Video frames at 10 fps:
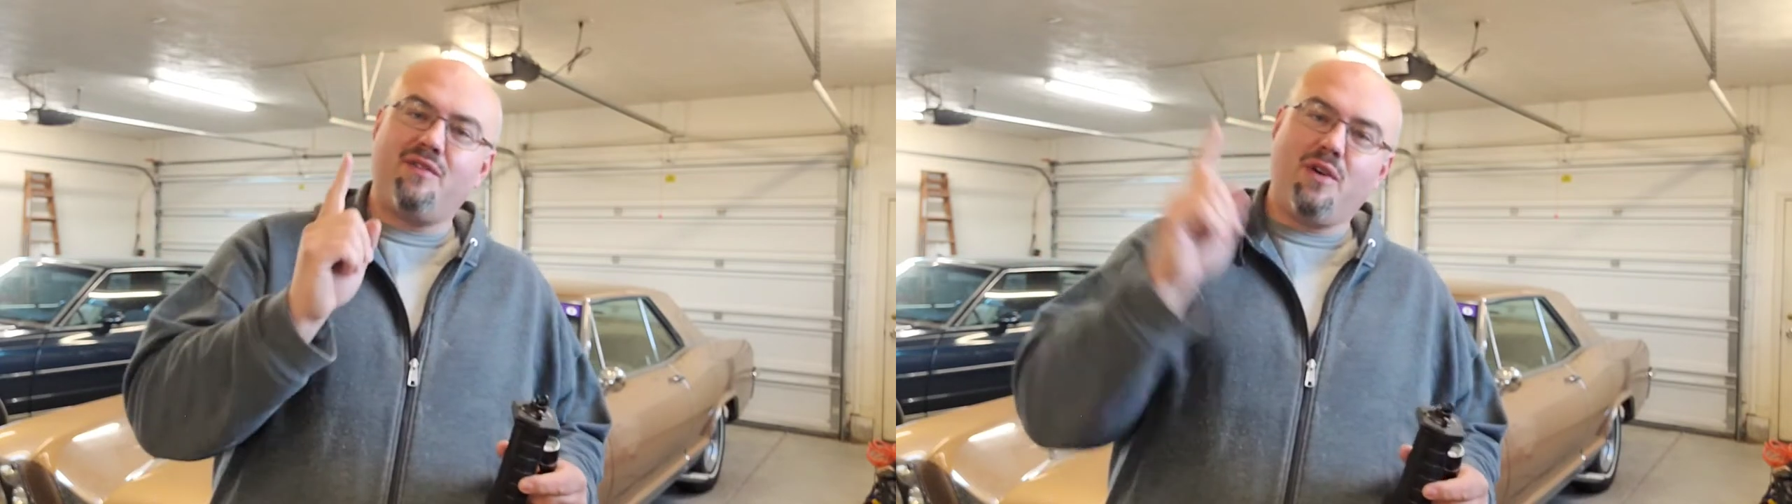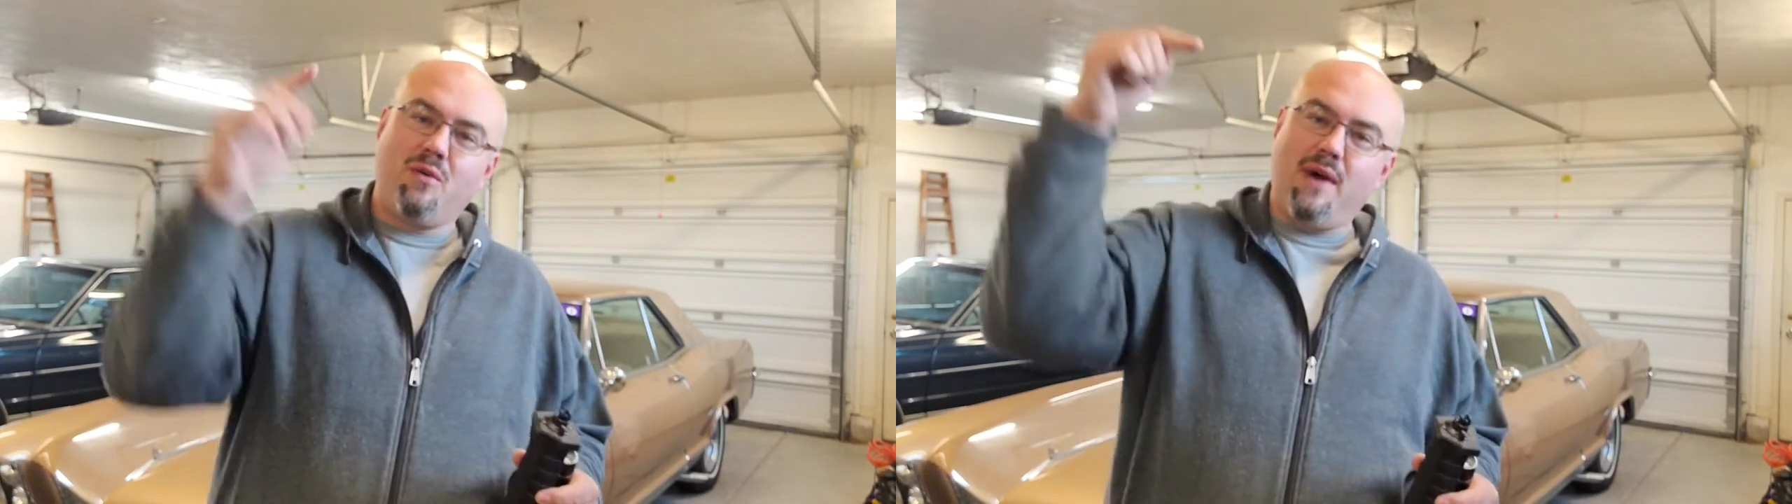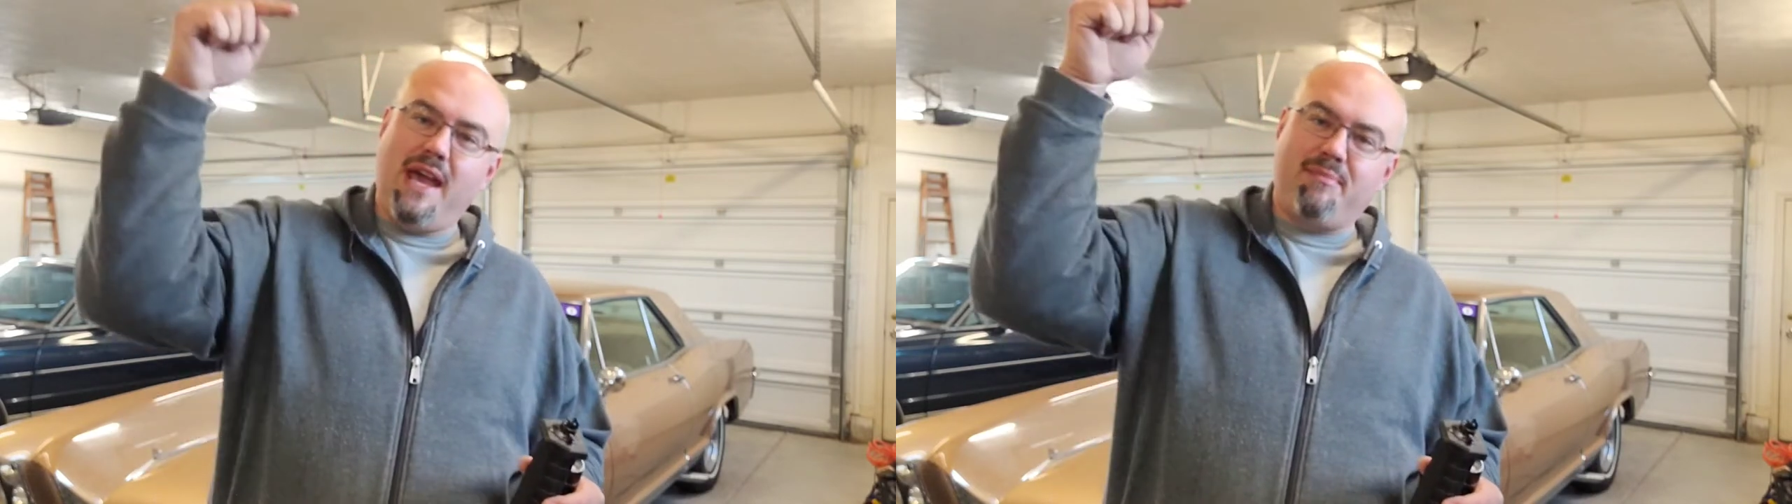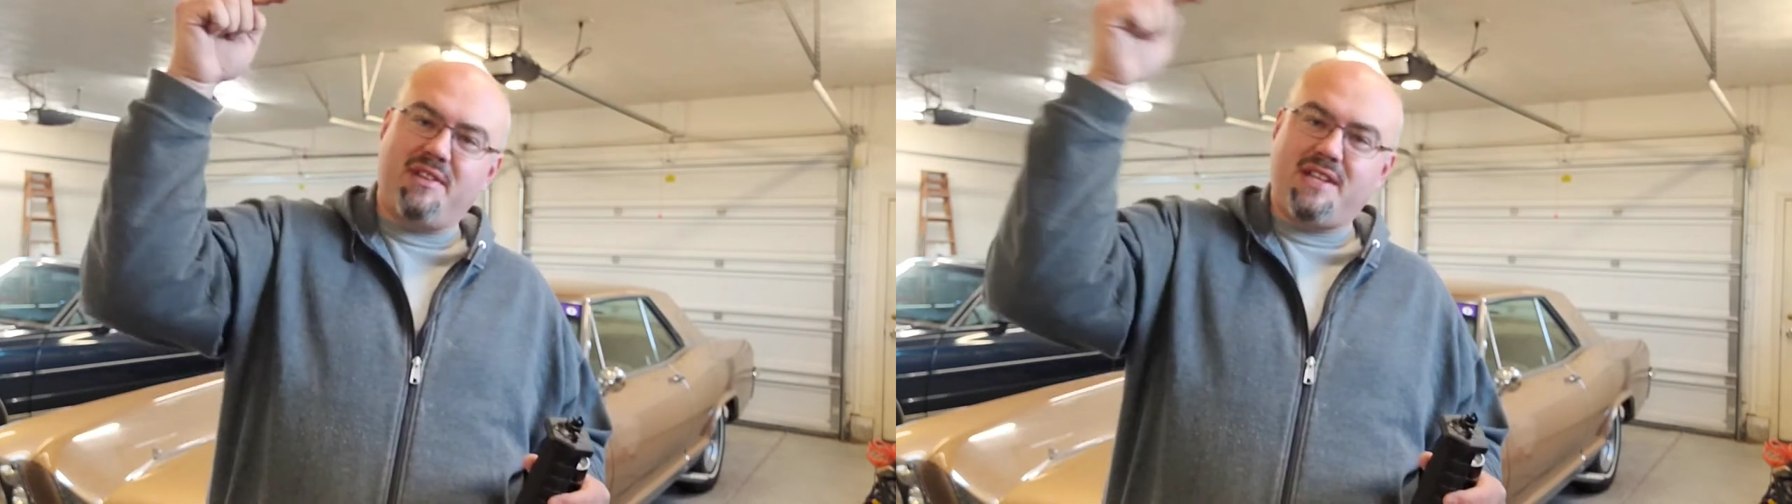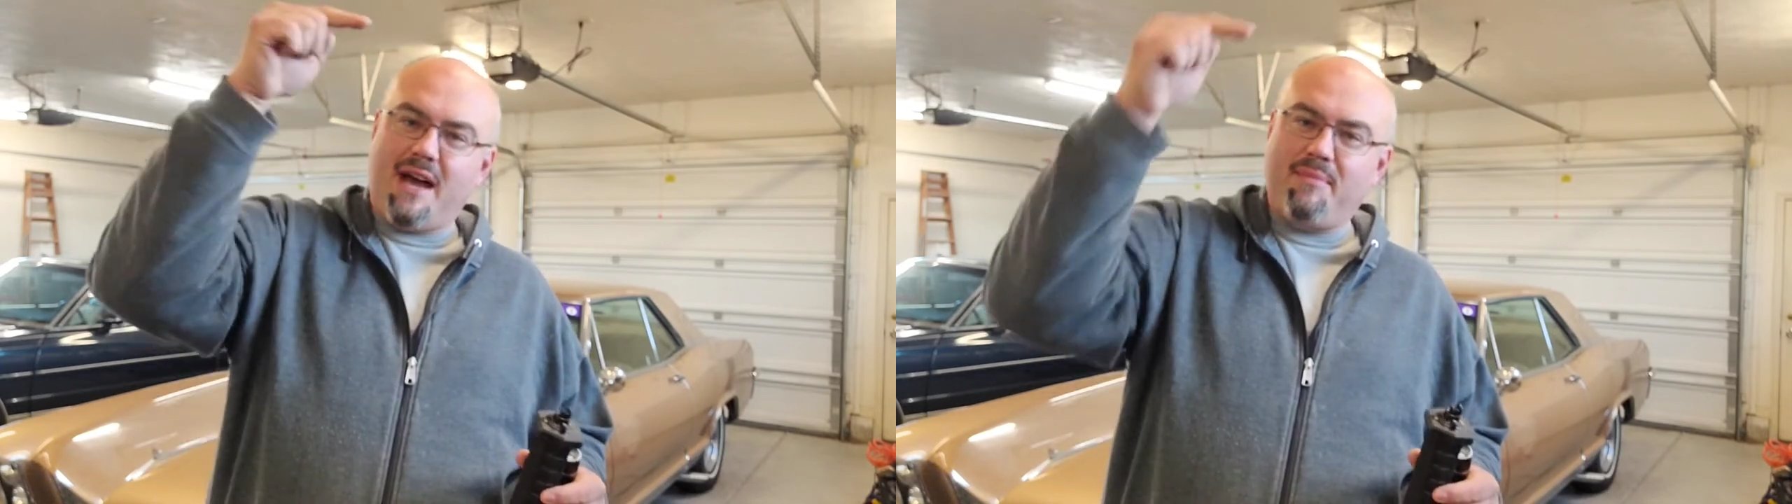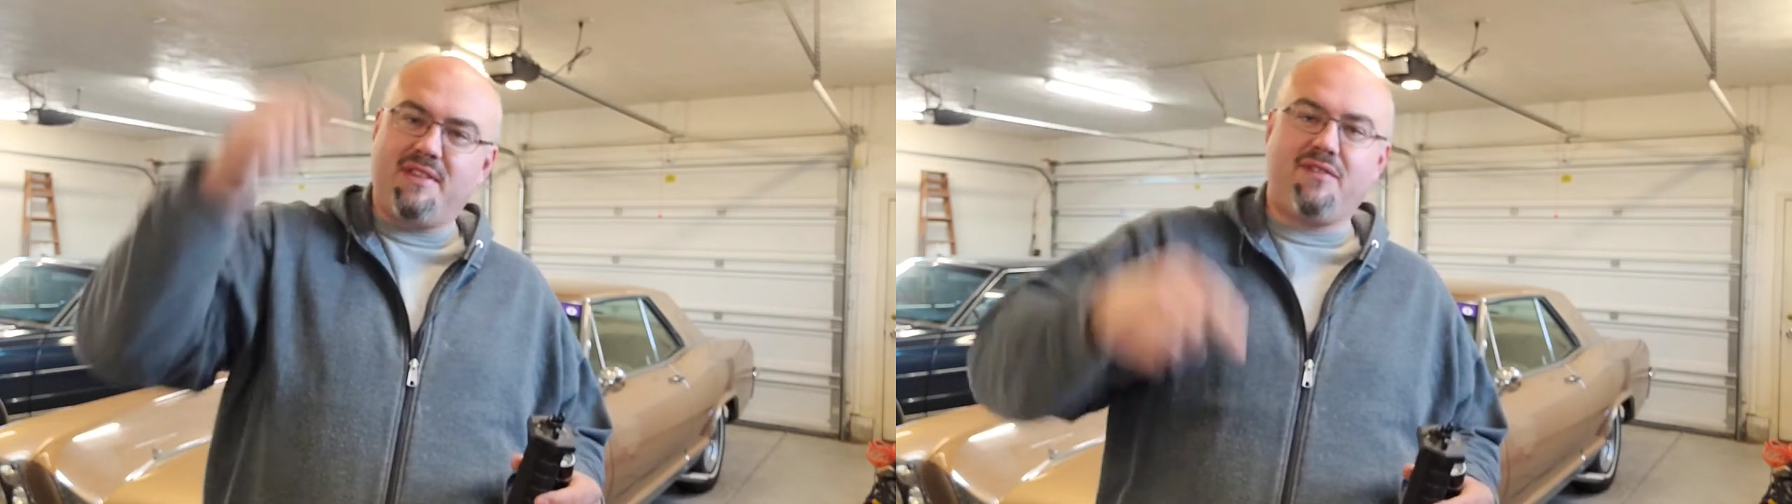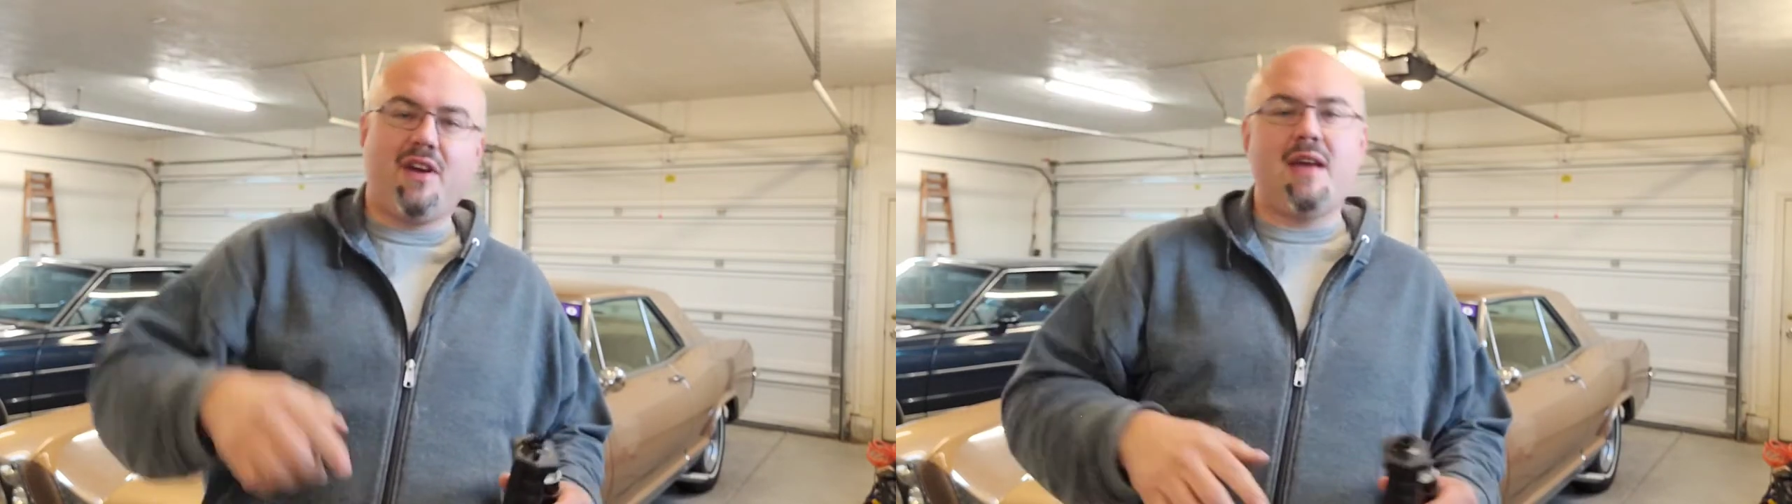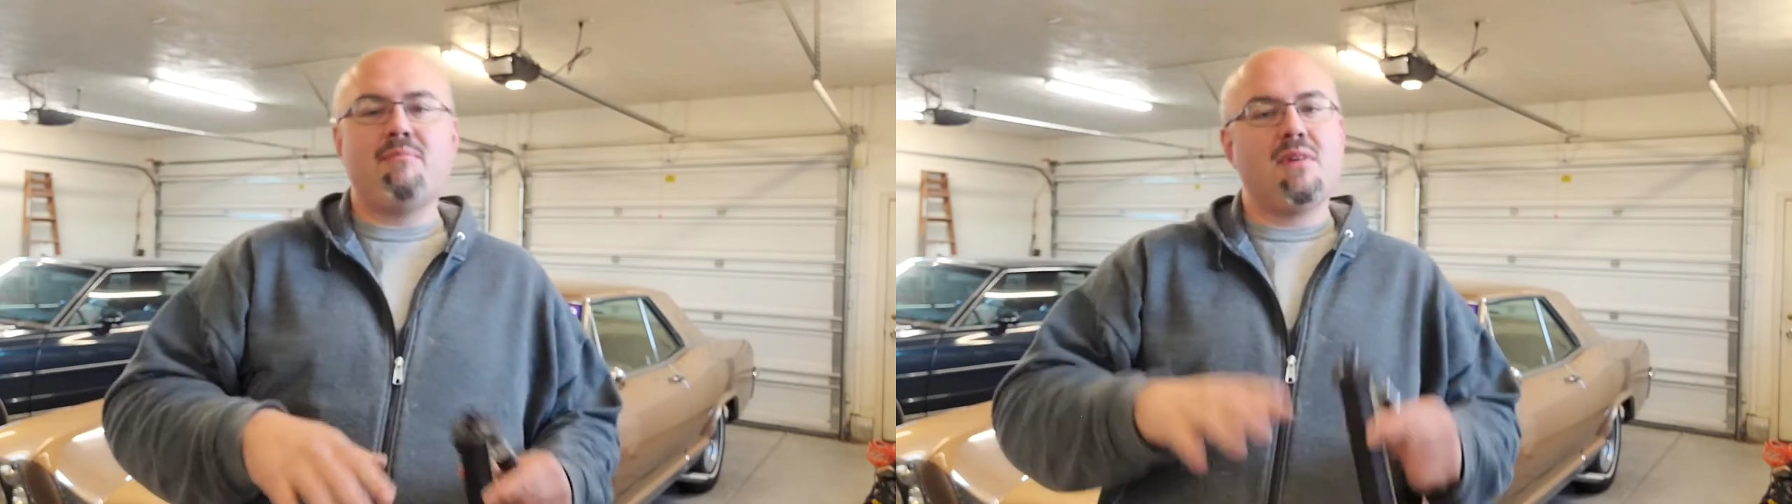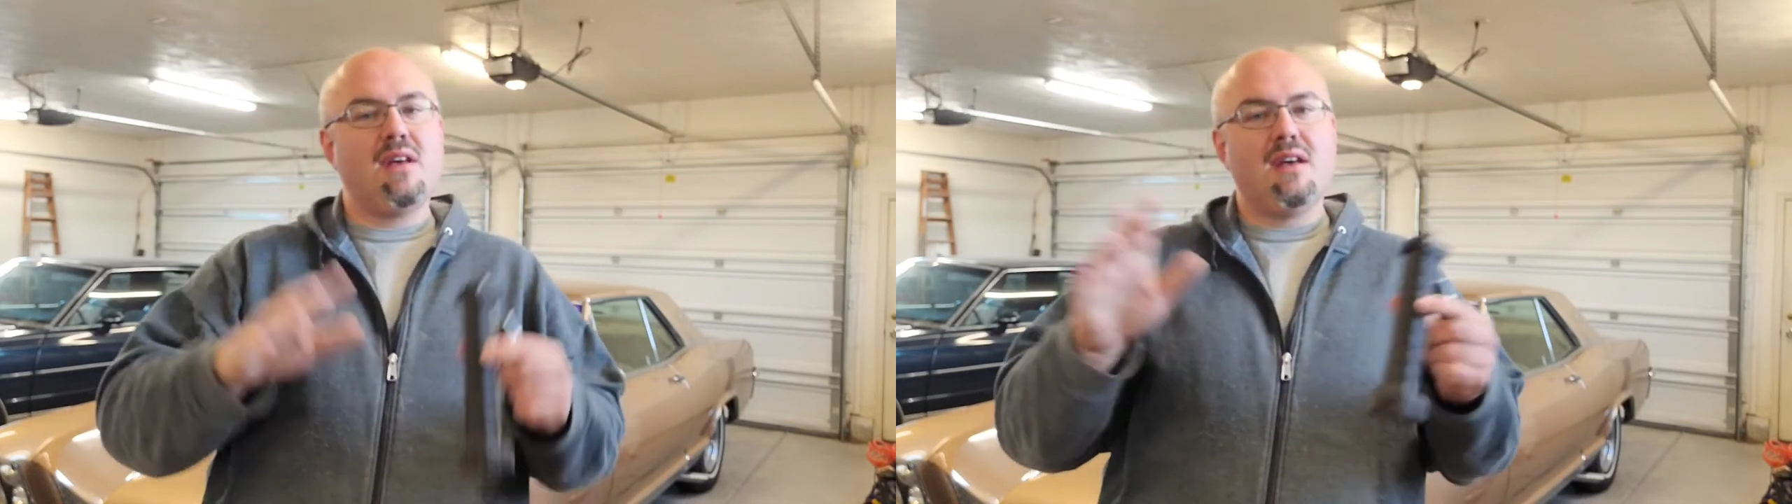for way up the top of the frame,